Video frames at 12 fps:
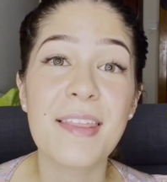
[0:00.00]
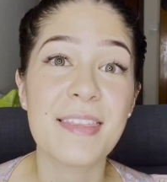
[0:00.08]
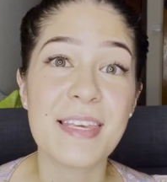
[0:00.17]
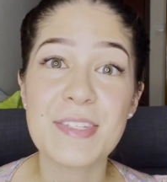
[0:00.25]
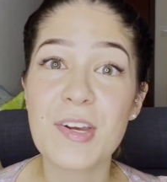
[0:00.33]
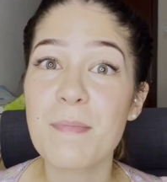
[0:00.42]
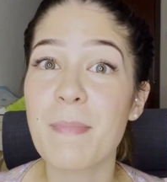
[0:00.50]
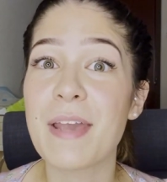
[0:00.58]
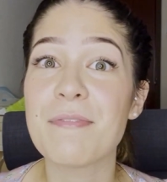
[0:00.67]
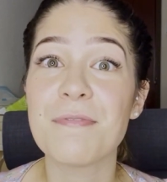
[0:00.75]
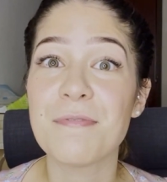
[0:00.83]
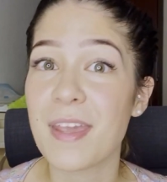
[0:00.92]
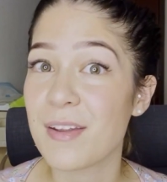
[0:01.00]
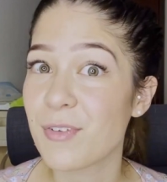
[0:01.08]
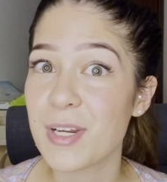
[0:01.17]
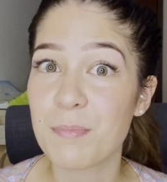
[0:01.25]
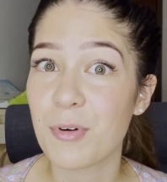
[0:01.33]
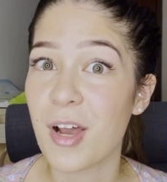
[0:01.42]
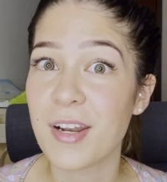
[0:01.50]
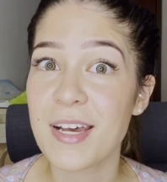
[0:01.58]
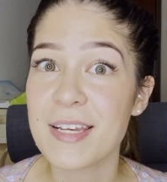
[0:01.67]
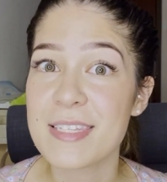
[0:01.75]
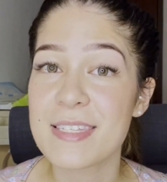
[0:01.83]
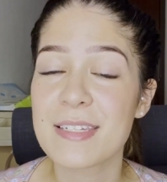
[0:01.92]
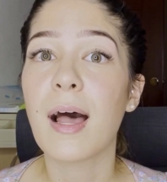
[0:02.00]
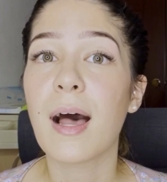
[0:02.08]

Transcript: These are my favorite products.